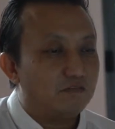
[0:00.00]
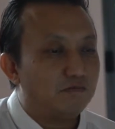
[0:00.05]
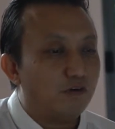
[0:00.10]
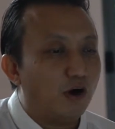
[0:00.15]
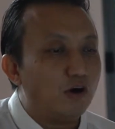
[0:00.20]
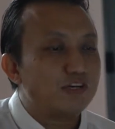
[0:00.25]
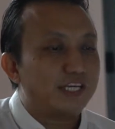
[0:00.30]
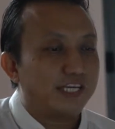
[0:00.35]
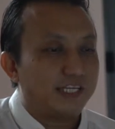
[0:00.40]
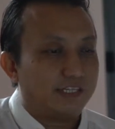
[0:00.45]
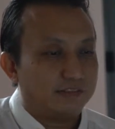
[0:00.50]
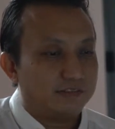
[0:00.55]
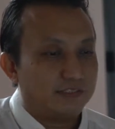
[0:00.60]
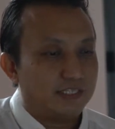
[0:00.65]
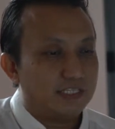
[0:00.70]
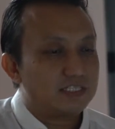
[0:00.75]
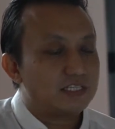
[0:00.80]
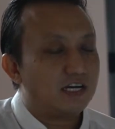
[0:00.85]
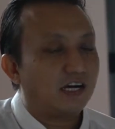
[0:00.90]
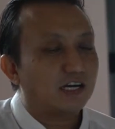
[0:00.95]
voting,
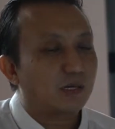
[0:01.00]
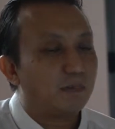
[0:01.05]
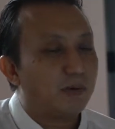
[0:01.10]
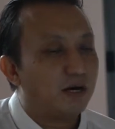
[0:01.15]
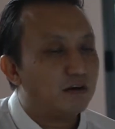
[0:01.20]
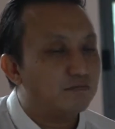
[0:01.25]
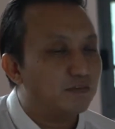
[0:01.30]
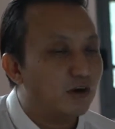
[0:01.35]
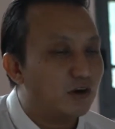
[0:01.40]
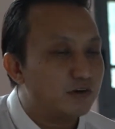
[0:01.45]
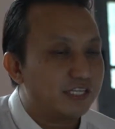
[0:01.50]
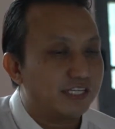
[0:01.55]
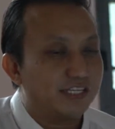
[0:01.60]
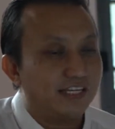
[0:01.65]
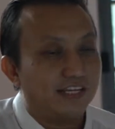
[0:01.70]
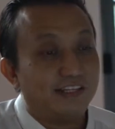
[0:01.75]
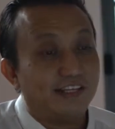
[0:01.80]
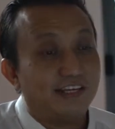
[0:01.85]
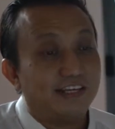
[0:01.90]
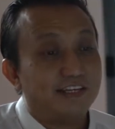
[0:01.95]
let's talk about
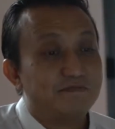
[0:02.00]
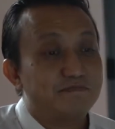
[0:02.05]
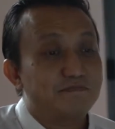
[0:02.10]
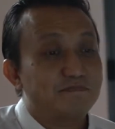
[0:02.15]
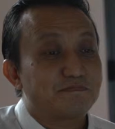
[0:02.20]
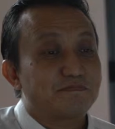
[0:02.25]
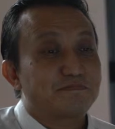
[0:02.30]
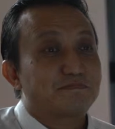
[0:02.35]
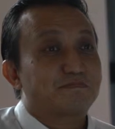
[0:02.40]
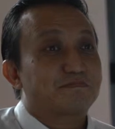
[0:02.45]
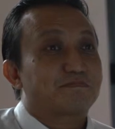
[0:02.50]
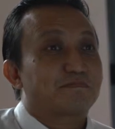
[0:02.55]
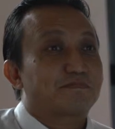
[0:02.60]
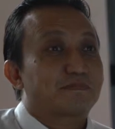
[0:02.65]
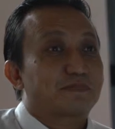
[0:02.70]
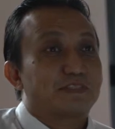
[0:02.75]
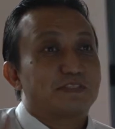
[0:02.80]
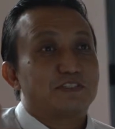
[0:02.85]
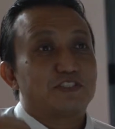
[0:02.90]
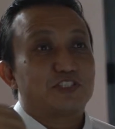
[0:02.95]
voting and then
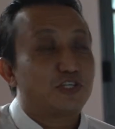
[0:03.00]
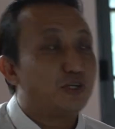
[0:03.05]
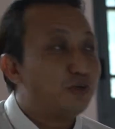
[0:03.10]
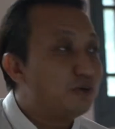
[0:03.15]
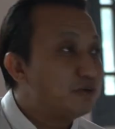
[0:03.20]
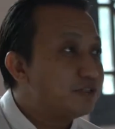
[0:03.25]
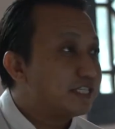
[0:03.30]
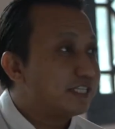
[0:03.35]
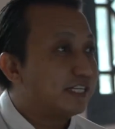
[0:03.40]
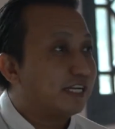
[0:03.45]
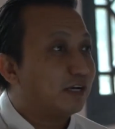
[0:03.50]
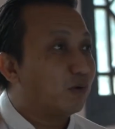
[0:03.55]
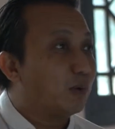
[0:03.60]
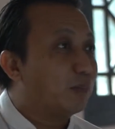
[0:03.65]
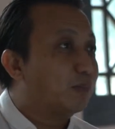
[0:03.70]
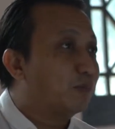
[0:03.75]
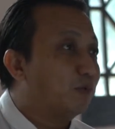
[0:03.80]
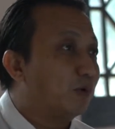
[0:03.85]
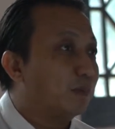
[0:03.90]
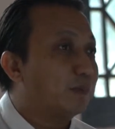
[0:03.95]
choosing
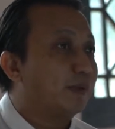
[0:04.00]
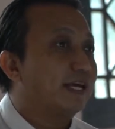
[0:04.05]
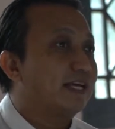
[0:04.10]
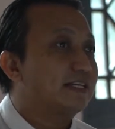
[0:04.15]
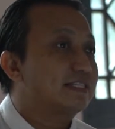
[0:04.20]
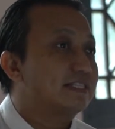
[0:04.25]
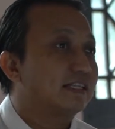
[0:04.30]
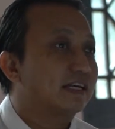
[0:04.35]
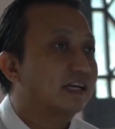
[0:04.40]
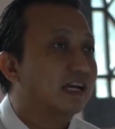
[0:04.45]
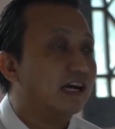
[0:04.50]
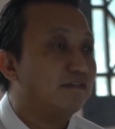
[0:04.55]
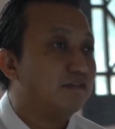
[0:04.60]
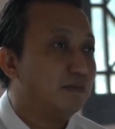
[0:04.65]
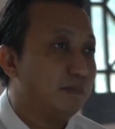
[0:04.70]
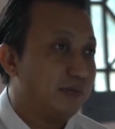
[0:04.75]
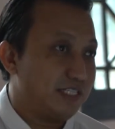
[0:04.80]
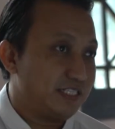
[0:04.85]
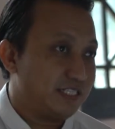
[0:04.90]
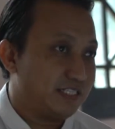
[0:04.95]
and replacing the
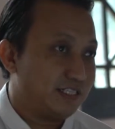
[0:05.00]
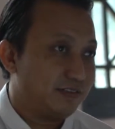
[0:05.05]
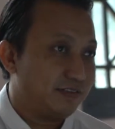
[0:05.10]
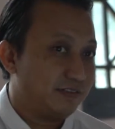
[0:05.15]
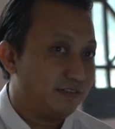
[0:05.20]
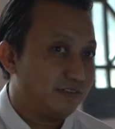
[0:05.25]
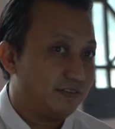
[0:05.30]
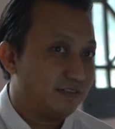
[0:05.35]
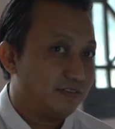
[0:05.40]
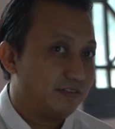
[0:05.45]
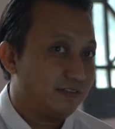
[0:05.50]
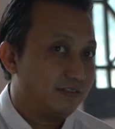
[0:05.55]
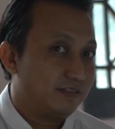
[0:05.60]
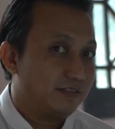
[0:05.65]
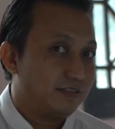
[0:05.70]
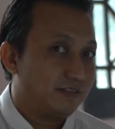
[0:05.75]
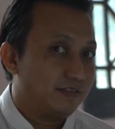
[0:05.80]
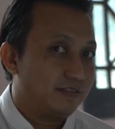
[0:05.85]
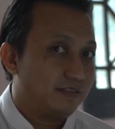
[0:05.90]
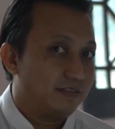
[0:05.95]
government.
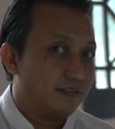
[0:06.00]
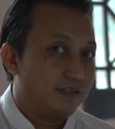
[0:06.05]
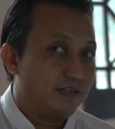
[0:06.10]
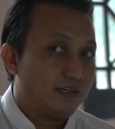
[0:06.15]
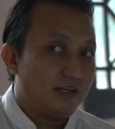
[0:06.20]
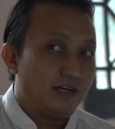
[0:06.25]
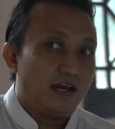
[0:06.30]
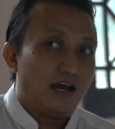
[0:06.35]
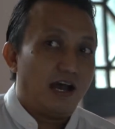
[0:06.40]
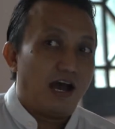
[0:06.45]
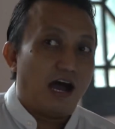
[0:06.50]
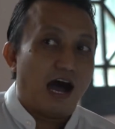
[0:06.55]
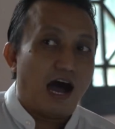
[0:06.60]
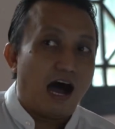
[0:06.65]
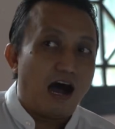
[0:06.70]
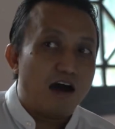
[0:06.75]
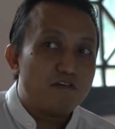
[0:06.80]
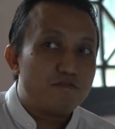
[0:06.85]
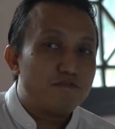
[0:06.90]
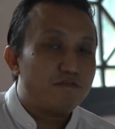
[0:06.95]

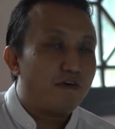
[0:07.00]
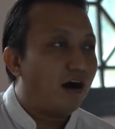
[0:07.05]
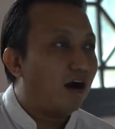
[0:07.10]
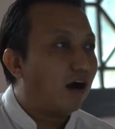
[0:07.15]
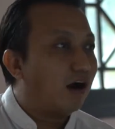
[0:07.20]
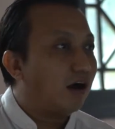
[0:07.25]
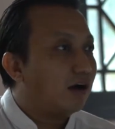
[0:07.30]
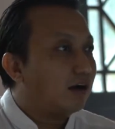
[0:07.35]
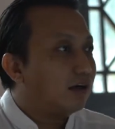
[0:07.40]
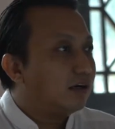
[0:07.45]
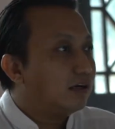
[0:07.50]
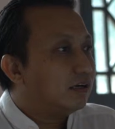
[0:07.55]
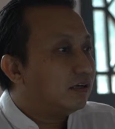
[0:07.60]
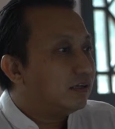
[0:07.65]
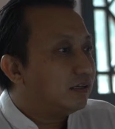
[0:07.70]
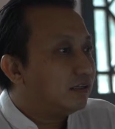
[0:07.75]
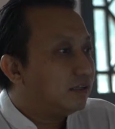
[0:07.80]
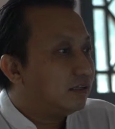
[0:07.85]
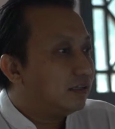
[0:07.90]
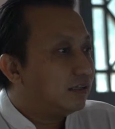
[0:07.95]
How far
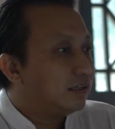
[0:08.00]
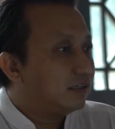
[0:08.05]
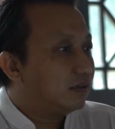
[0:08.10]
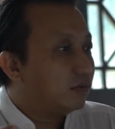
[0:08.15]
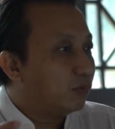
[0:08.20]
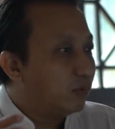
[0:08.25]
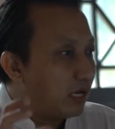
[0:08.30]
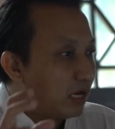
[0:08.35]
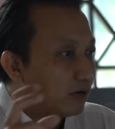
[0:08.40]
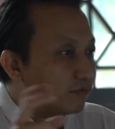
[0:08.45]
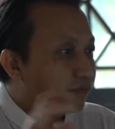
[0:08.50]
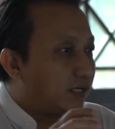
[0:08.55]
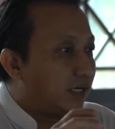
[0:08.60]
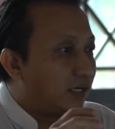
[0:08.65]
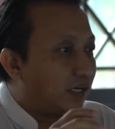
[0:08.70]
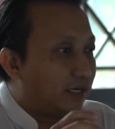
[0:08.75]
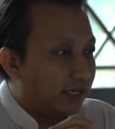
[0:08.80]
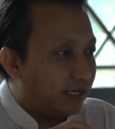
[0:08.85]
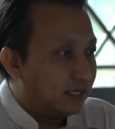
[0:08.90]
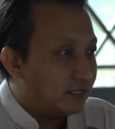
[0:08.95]
we have
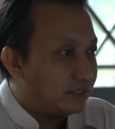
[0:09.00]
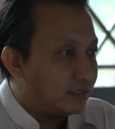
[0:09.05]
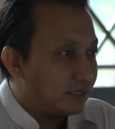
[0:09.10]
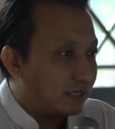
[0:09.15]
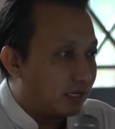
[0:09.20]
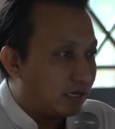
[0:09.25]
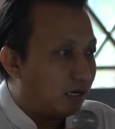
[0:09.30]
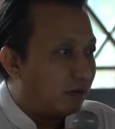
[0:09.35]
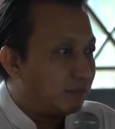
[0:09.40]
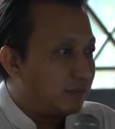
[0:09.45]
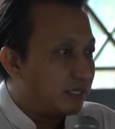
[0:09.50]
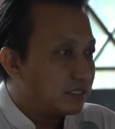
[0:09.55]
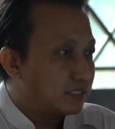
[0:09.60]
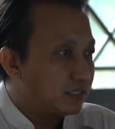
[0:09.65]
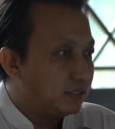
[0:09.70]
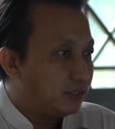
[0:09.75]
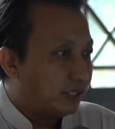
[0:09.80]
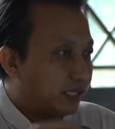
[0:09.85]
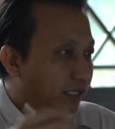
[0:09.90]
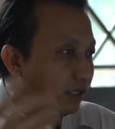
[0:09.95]
come is
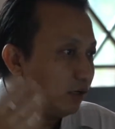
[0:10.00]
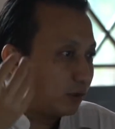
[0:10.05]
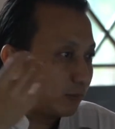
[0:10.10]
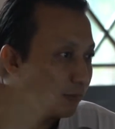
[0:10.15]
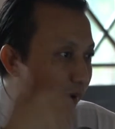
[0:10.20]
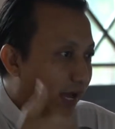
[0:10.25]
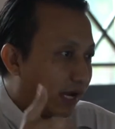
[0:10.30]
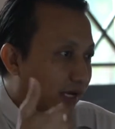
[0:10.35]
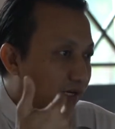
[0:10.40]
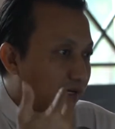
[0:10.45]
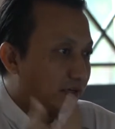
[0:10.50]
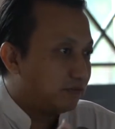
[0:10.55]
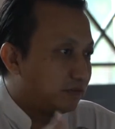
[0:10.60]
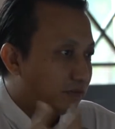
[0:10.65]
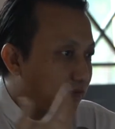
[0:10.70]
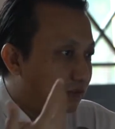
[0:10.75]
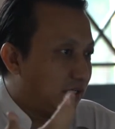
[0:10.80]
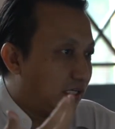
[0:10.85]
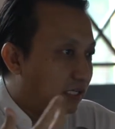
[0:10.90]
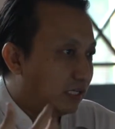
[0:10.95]
you can look back
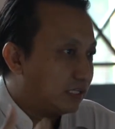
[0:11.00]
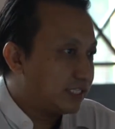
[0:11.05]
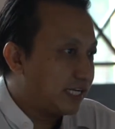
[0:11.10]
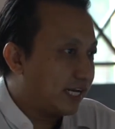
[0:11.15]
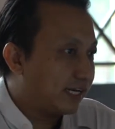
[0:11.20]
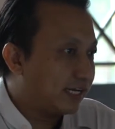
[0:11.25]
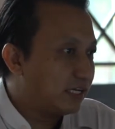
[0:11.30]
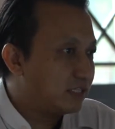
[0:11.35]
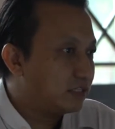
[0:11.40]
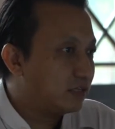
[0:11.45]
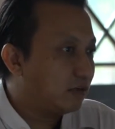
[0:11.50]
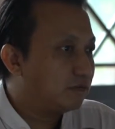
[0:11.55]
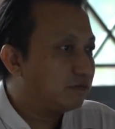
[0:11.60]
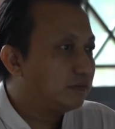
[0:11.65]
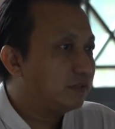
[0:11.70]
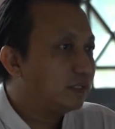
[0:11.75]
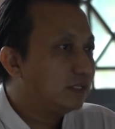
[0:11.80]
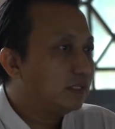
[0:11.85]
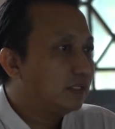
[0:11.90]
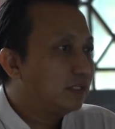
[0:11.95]
decades of